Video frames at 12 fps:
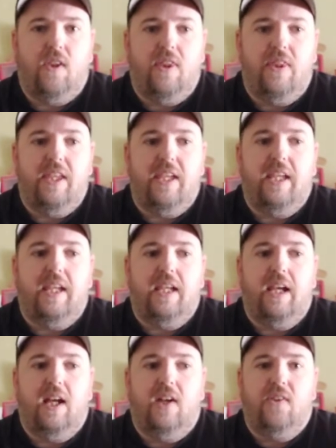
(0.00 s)

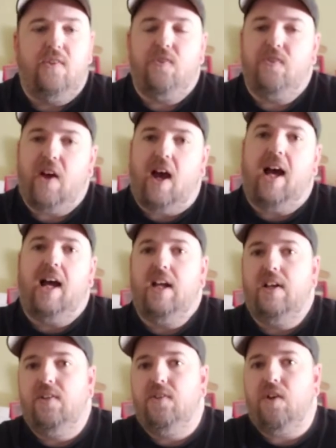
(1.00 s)
the
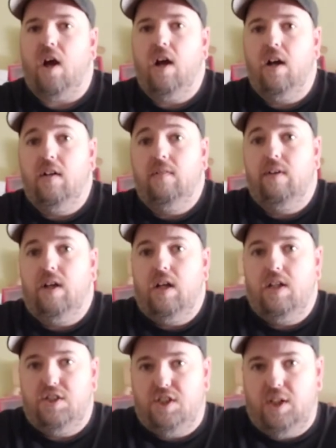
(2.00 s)
size of
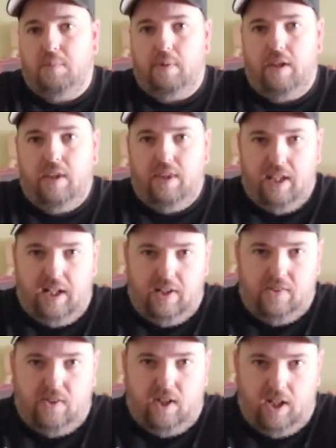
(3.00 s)
chip that
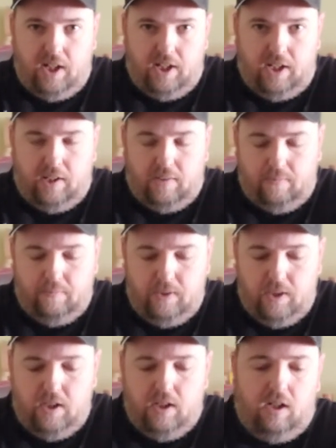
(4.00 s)
it's cutting.
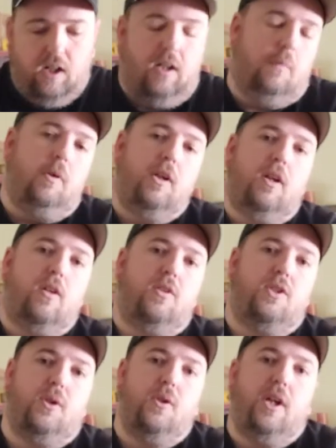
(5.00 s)
Now, I'm going to
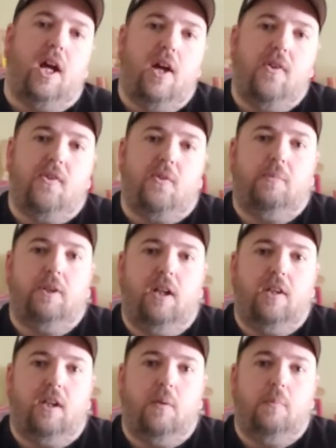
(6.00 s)
show you guys something
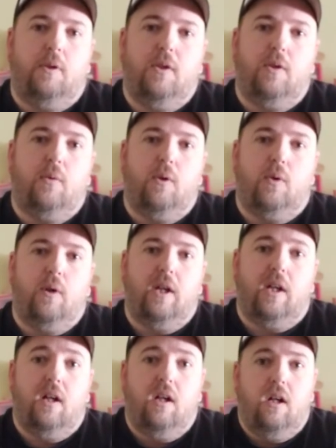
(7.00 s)
on the computer real
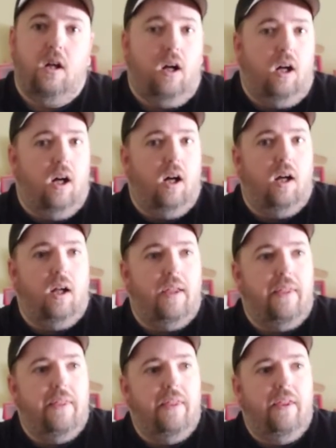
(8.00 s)
quick
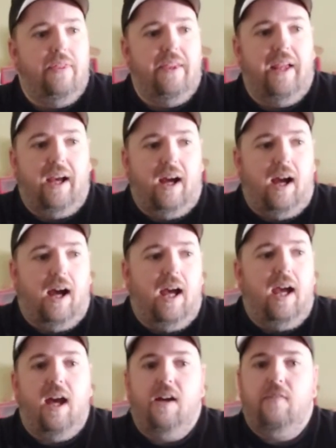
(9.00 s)
that I
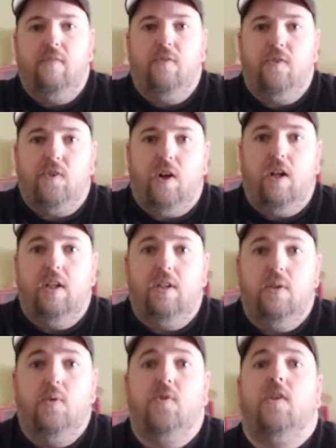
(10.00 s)
have started
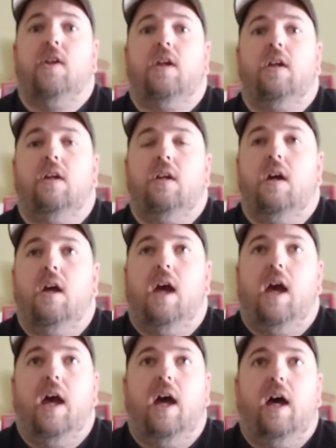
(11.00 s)
using
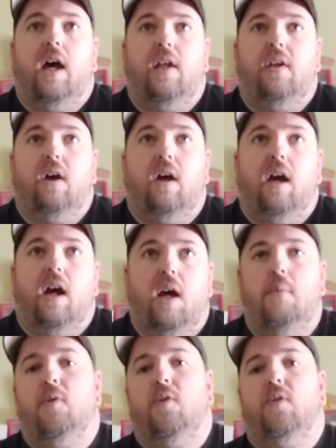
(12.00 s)
and
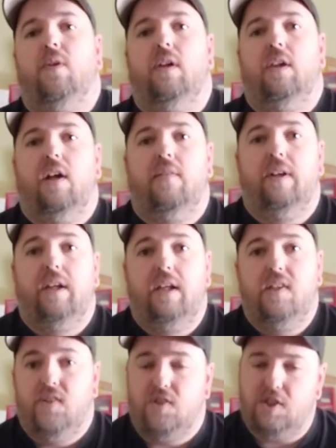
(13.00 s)
absolutely love it.
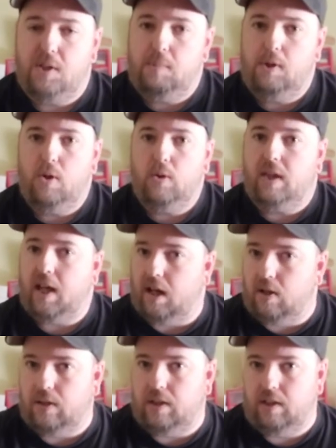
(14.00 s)
It's a chip load
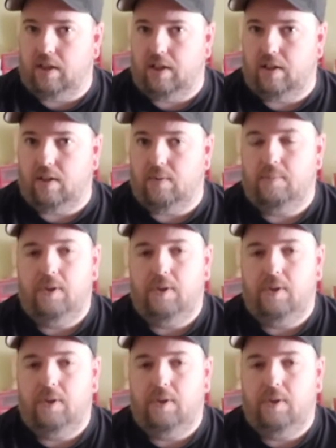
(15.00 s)
calculator,